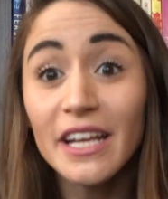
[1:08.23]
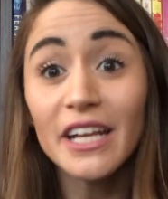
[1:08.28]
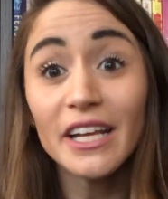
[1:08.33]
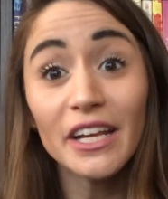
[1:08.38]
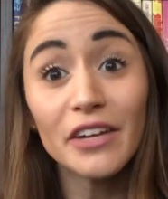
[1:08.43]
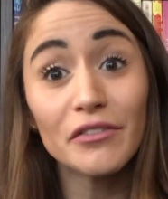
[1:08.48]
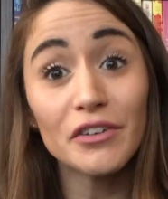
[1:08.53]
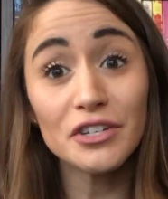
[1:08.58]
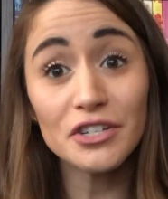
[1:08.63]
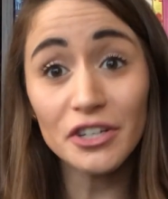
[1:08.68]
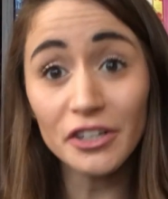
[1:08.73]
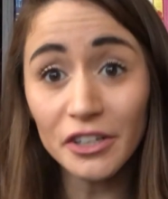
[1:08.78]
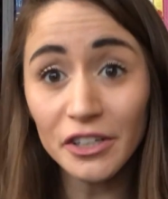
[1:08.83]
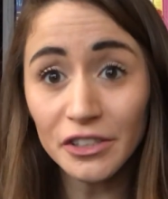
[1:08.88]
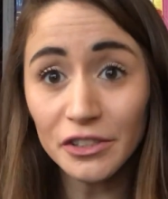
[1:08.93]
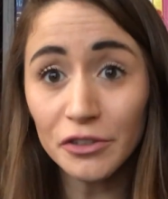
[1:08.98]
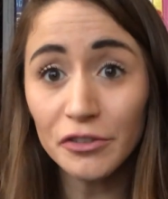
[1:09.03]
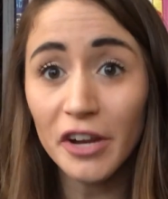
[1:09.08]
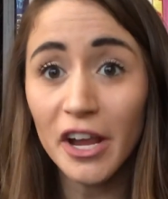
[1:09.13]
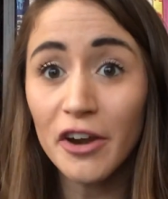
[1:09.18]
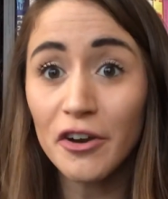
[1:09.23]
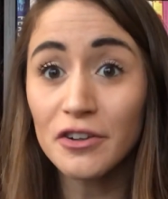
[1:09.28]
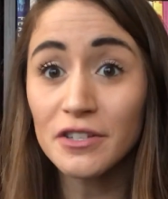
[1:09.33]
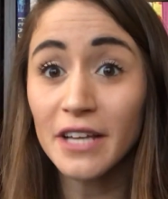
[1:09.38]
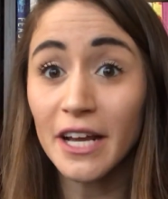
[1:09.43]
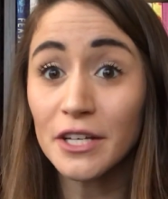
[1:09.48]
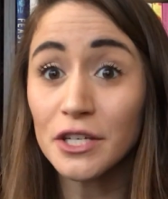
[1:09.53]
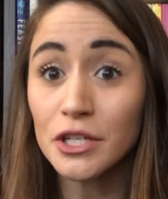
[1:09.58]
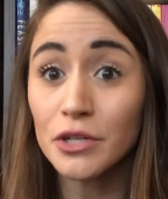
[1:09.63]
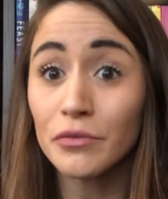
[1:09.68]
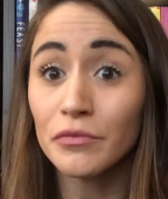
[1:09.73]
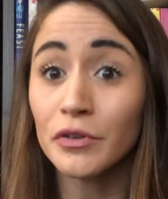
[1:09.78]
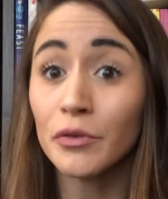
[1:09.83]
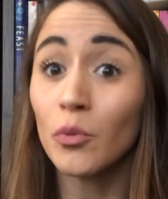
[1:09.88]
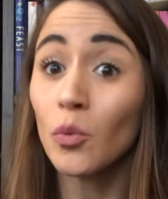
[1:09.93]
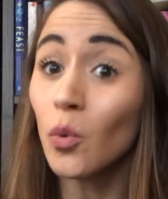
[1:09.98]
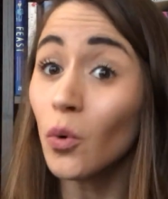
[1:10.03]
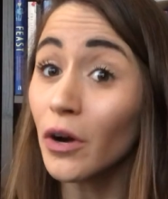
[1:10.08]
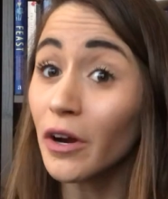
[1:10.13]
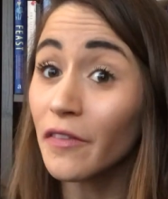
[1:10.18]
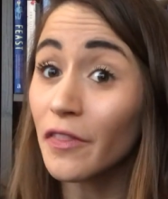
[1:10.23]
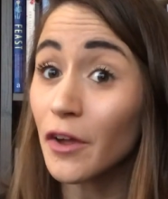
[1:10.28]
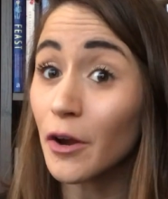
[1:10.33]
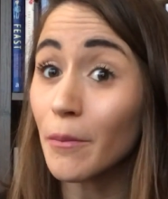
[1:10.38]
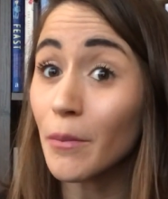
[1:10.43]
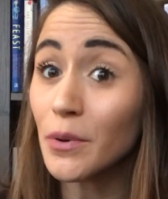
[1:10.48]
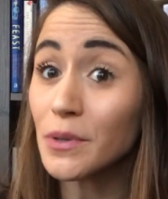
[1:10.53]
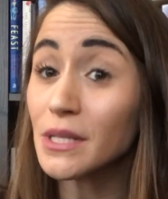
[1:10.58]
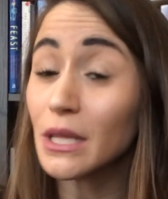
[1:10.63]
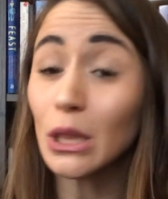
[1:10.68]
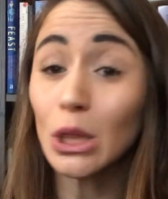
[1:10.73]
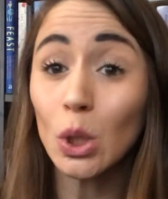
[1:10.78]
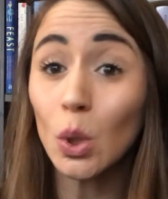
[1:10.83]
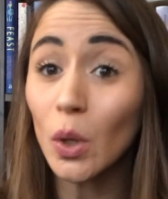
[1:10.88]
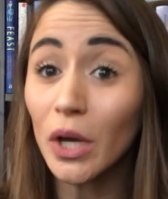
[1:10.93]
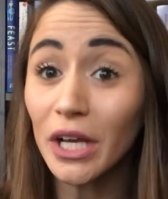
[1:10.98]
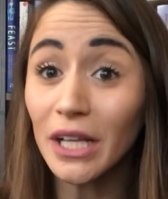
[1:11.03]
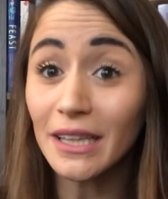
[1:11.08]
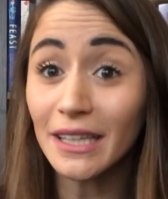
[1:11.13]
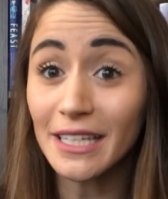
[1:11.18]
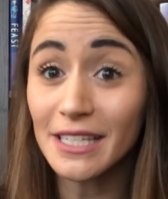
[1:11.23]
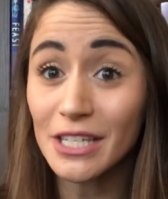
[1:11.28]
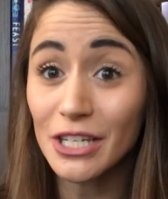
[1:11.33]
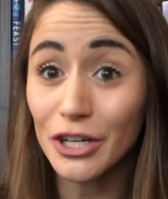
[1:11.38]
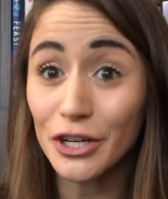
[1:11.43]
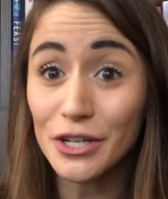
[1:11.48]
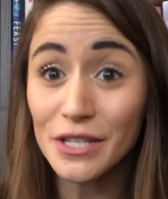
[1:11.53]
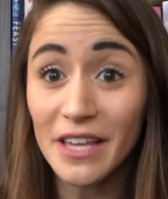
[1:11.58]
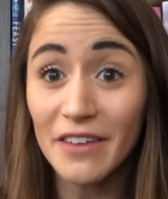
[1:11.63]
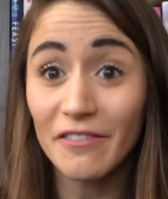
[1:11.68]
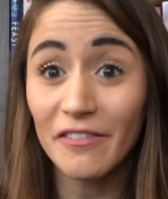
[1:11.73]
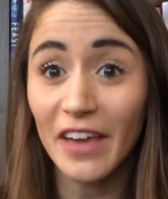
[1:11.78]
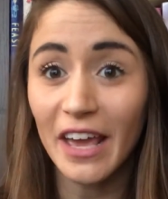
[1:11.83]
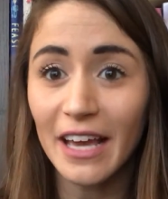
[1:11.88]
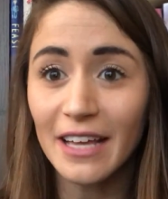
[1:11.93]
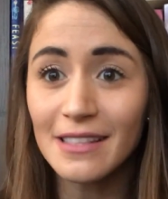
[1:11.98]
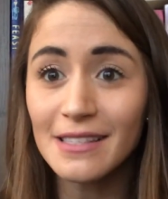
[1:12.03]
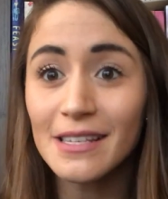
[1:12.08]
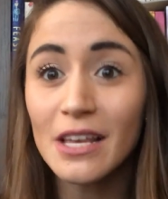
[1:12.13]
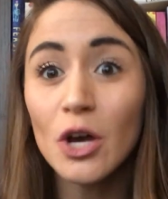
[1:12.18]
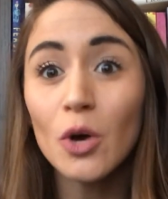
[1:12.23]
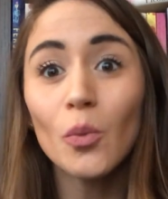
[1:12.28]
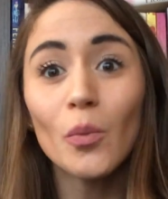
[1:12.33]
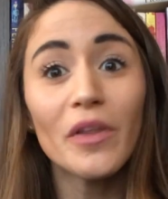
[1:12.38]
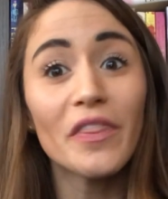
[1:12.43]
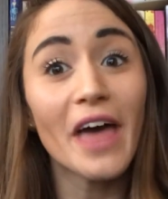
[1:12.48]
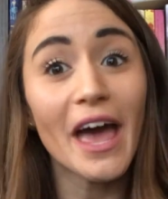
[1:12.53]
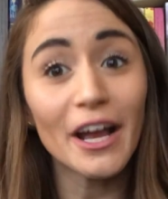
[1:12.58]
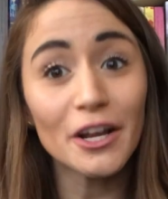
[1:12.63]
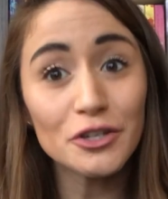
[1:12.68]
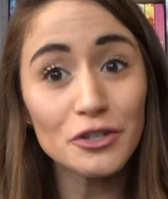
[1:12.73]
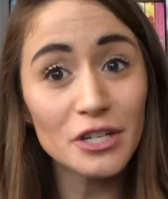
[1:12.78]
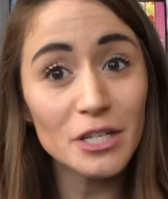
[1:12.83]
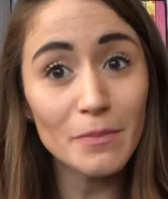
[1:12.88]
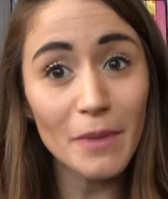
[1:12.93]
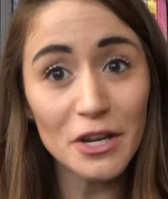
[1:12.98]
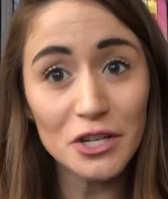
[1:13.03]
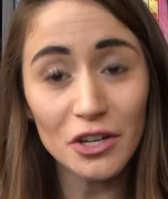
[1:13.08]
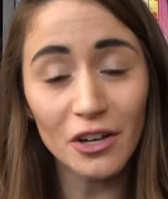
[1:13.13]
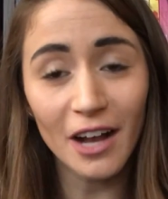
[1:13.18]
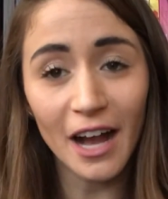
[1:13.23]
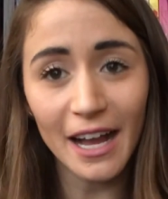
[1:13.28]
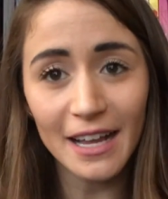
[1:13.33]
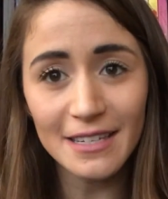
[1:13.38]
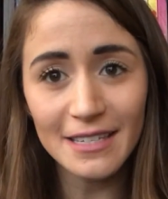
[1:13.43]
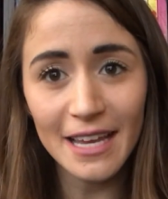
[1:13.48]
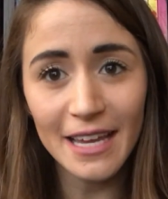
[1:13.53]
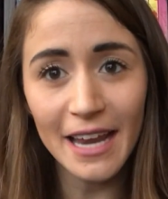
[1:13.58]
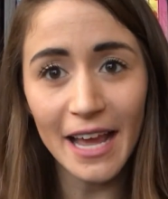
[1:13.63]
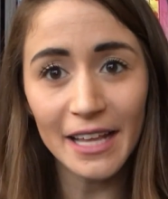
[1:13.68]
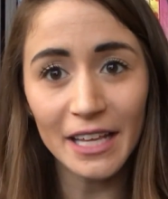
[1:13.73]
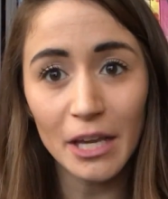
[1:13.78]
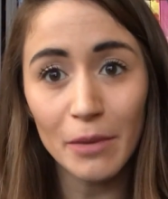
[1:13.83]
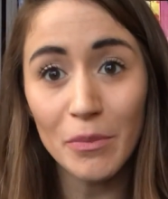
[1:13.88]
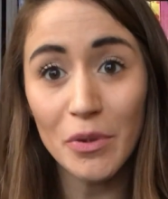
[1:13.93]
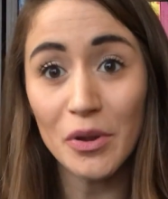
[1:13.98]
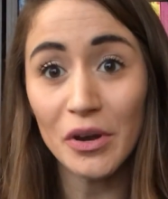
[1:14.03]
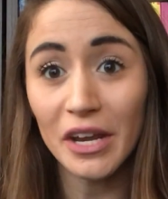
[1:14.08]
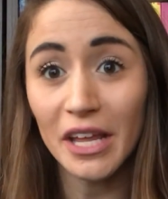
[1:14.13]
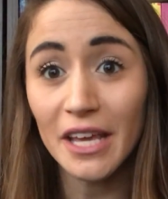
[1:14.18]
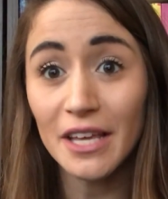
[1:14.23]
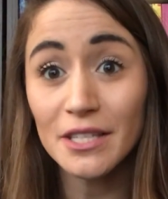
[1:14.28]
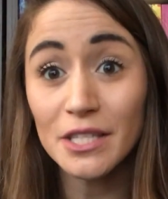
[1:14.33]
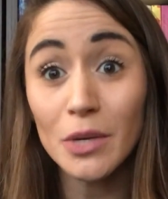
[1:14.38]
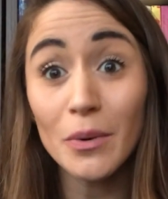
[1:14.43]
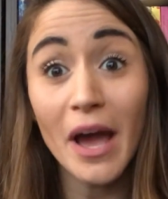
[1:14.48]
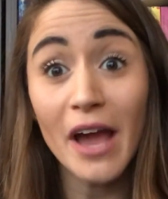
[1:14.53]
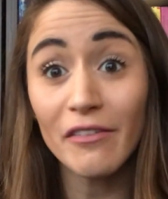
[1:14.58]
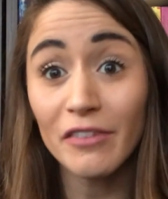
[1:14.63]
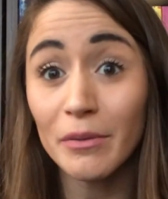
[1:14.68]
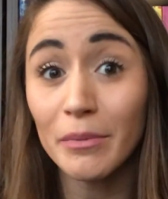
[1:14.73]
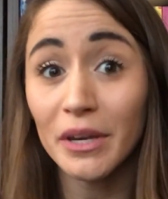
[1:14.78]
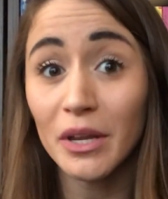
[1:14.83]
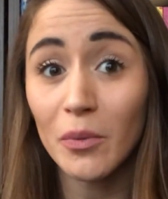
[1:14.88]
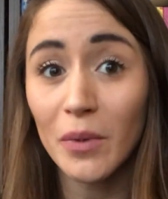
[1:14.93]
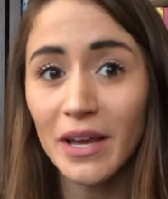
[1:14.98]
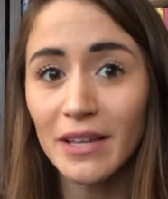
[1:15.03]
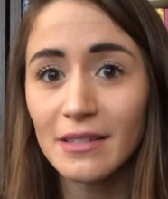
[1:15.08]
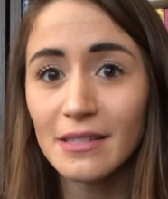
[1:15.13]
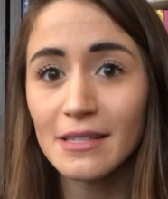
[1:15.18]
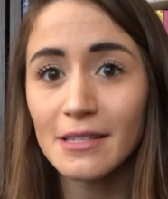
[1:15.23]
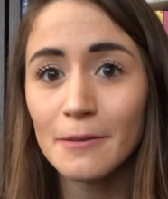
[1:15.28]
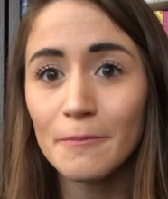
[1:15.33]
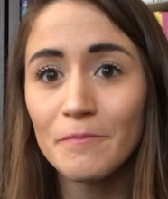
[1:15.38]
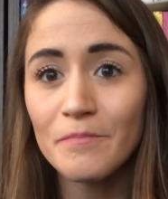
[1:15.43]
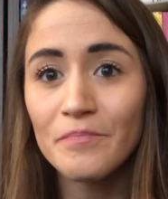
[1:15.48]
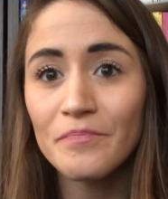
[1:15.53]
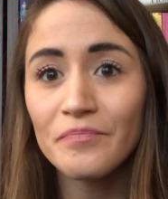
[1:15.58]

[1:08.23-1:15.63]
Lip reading: In return, creators get to reward their most loyal listeners and fans with extra special content and community, so everybody wins.